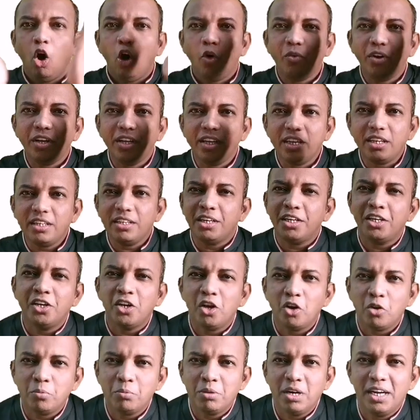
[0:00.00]
Over here
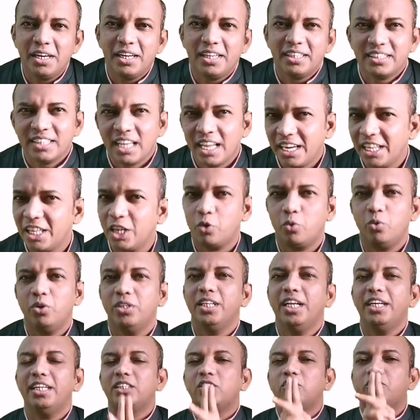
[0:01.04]
denominators are
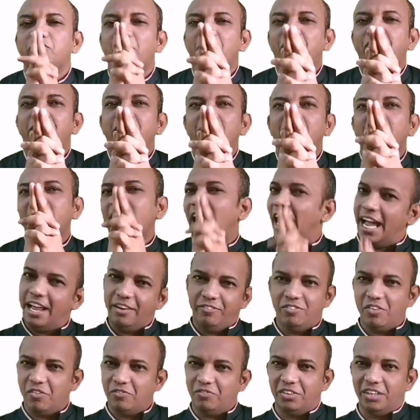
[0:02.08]
equal, that is 15
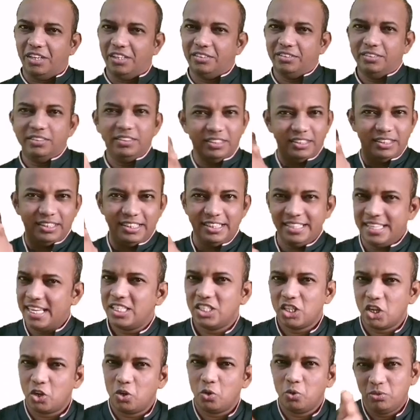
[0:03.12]
and 15.
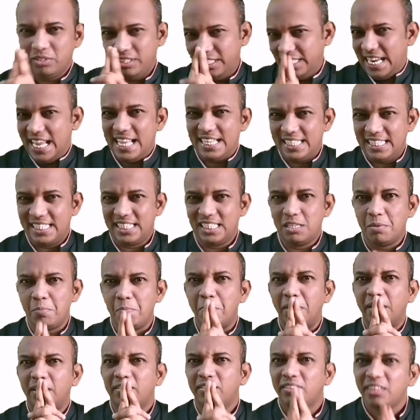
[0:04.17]
Yes or no? Yes.
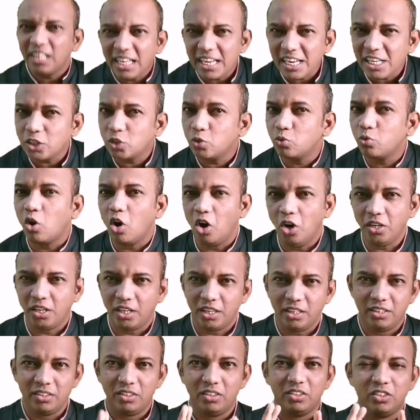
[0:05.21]
But thing is
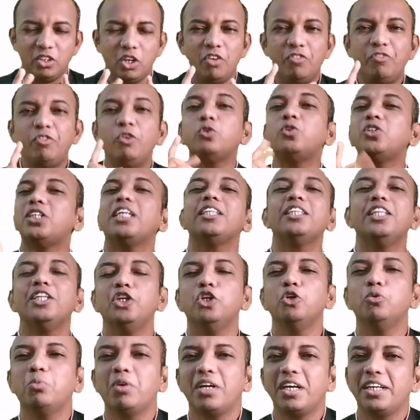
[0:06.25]
what, if you check the
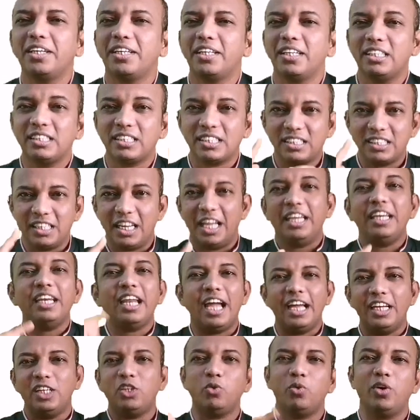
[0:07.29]
numerators
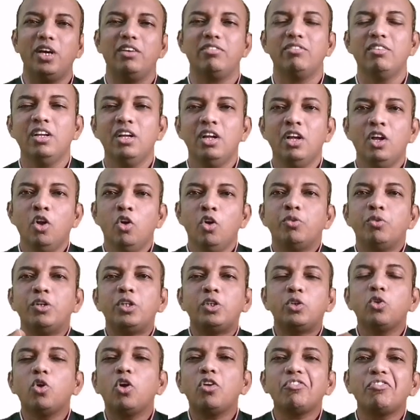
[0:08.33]
10 and 12,
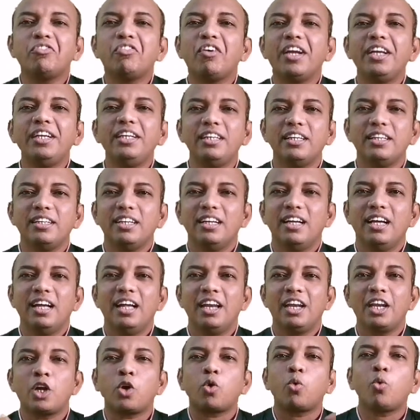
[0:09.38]
we do not find
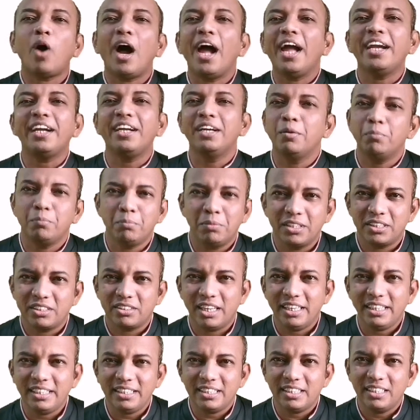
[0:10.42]
required
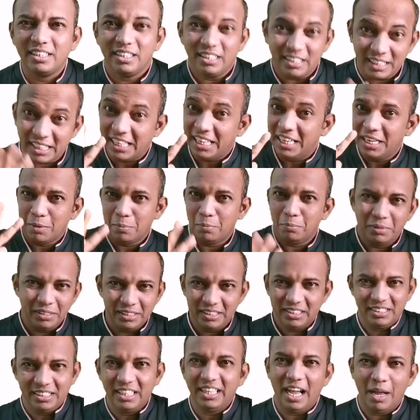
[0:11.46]
numbers, right? 3
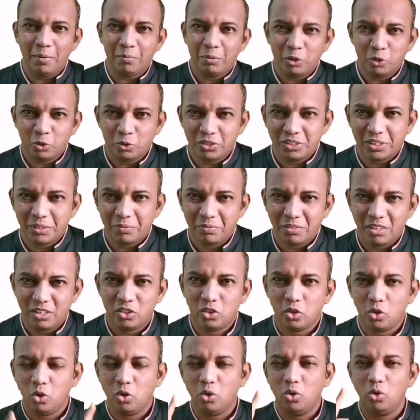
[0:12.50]
numbers I mean to say.
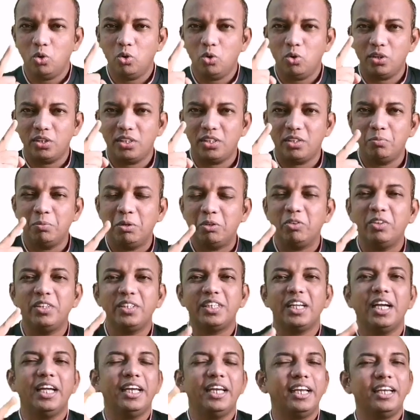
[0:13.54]
So
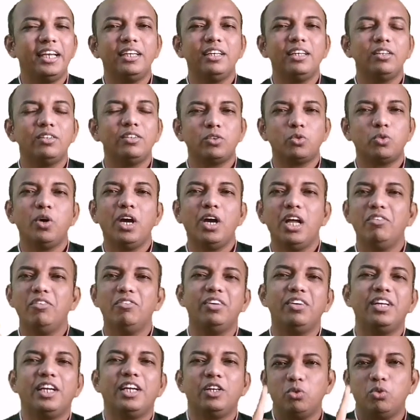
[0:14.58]
between 10 and
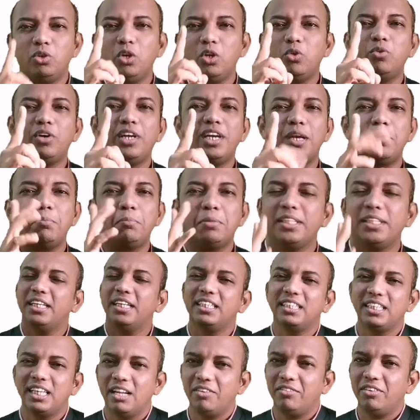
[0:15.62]
12 we get only one
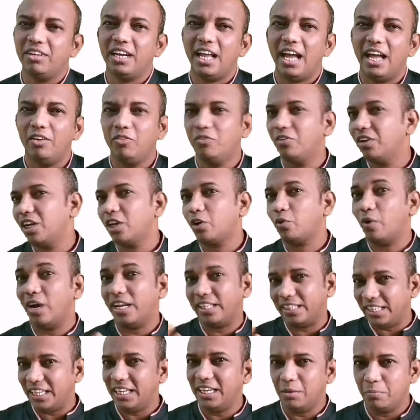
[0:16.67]
that is 11, and we
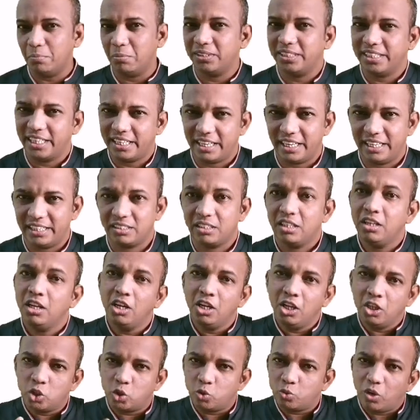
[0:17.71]
require 3 numbers at least.
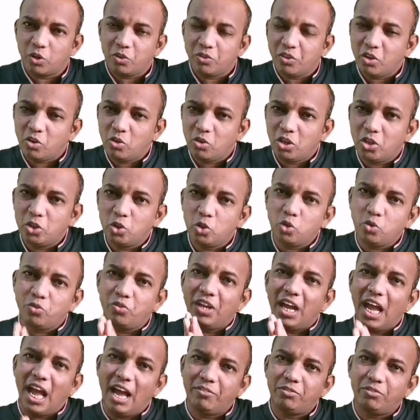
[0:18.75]
So what we are going to do,
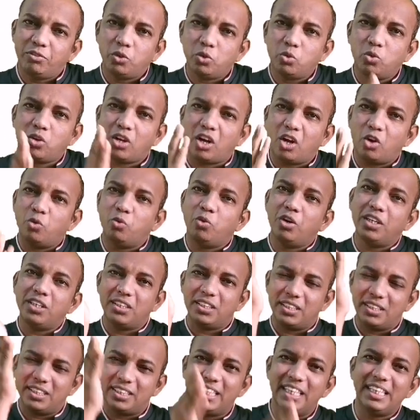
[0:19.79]
we have to
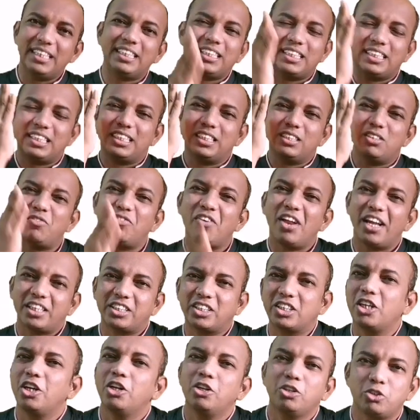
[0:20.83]
convert this
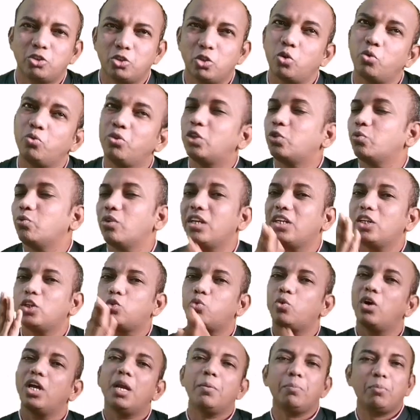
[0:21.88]
fraction also, which
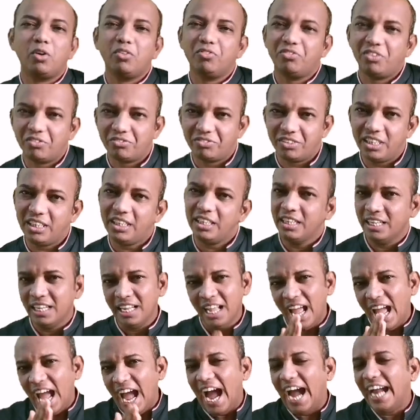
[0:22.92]
one, 12 upon 15
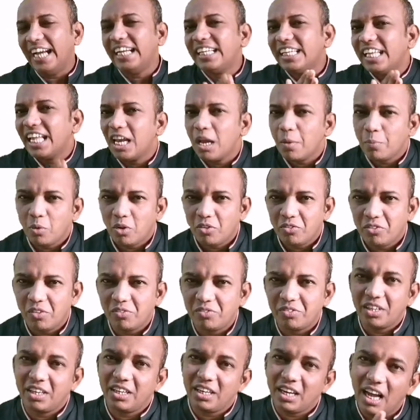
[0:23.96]
and 10 upon
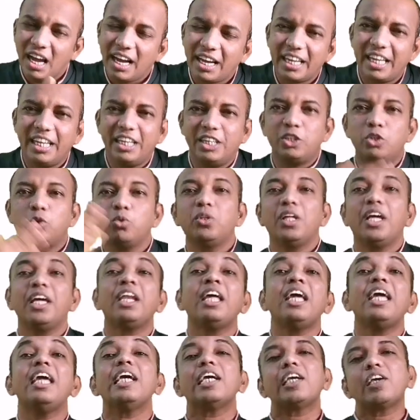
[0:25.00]
15, again to
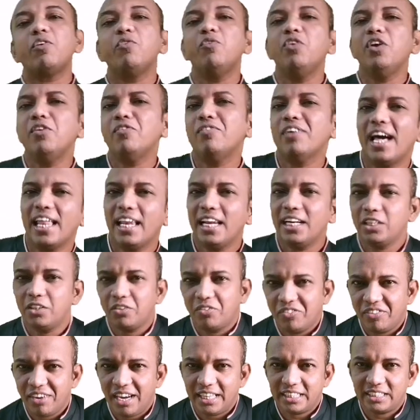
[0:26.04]
their
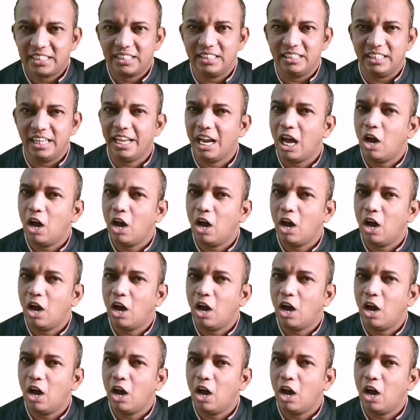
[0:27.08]
equivalent fraction.